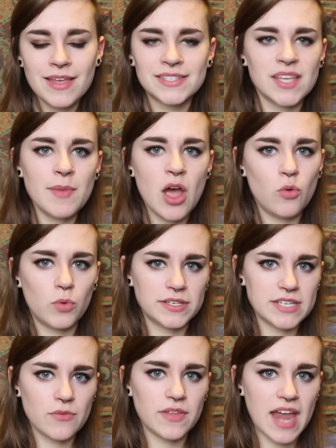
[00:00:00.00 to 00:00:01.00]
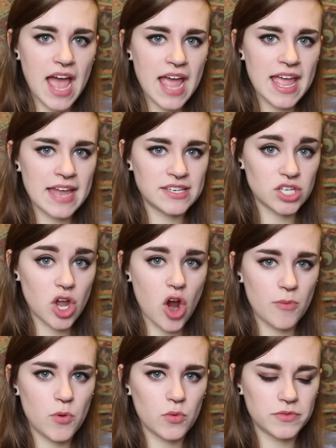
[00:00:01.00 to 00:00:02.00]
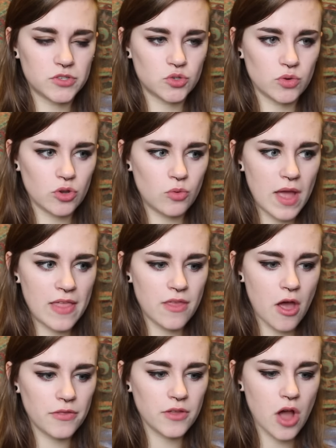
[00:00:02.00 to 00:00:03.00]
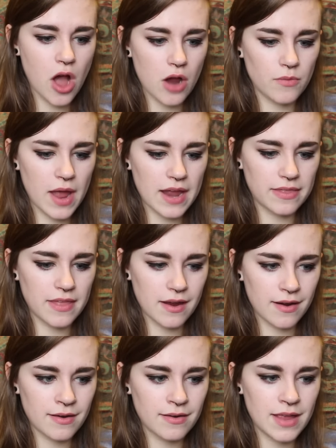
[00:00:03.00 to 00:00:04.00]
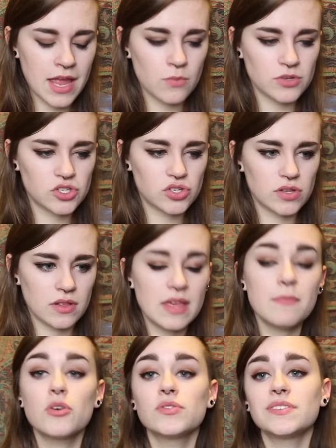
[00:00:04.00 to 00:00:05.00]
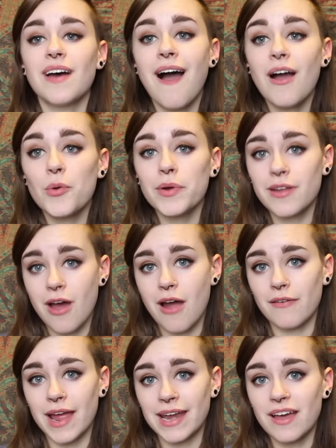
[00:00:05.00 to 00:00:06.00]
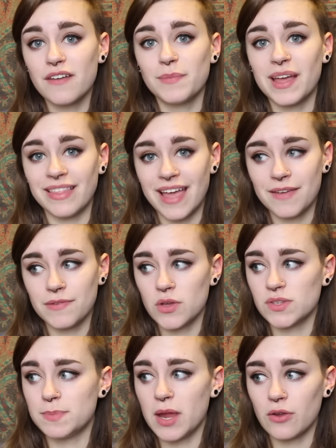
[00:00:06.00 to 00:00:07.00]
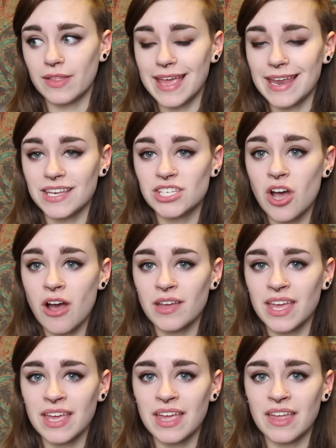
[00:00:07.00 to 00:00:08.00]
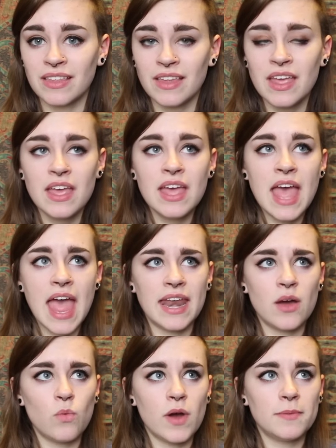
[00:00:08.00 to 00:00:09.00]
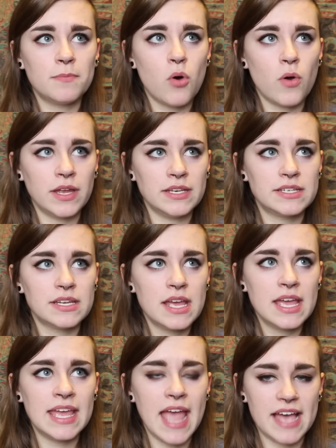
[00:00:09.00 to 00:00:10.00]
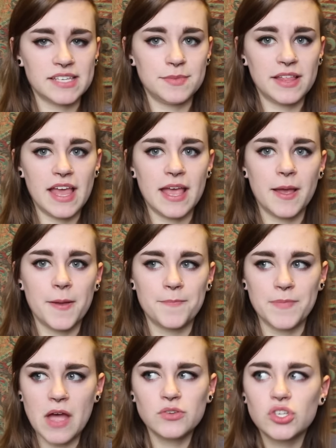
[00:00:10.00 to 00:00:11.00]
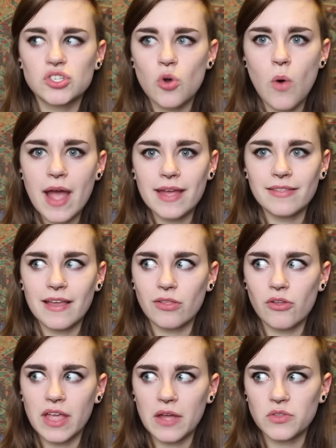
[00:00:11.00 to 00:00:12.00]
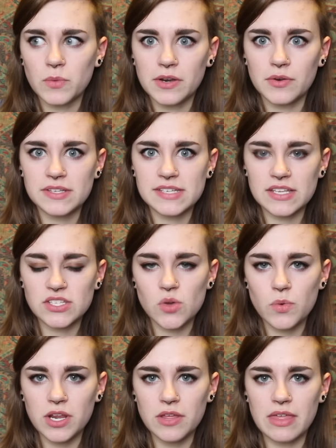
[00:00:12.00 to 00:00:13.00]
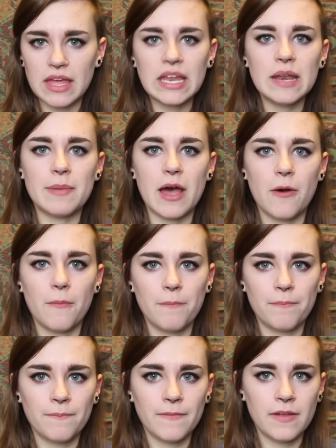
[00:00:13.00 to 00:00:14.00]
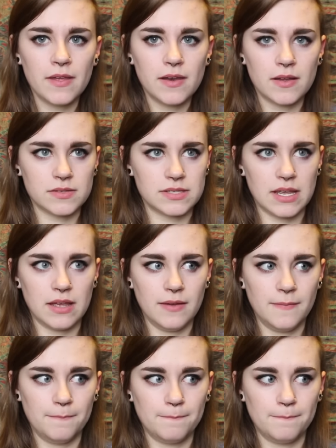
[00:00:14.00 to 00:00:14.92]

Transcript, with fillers: somehow it worked out that I had to carpool with Drew and on the car ride there, it was the most awkward car ride of my life. It was barely any talking and and at one point, he asked me, like, I was just quiet, like looking out the window, and he's like, So what are you thinking about? I was like,